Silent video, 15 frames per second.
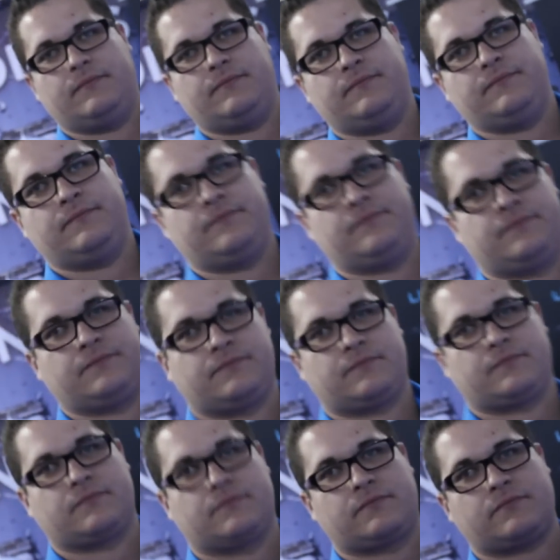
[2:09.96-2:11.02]
it
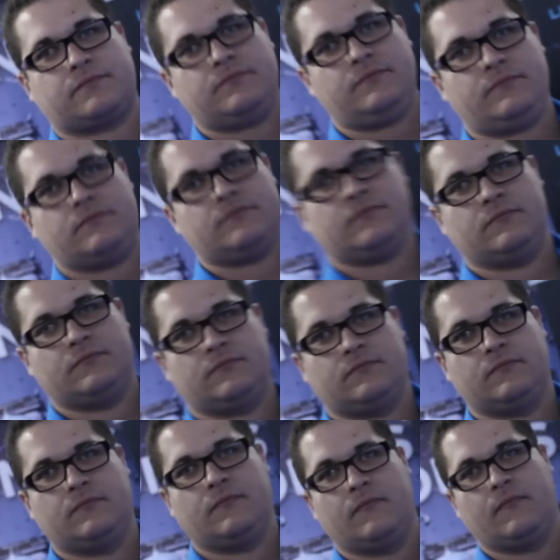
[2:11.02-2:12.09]
doable like by yourself?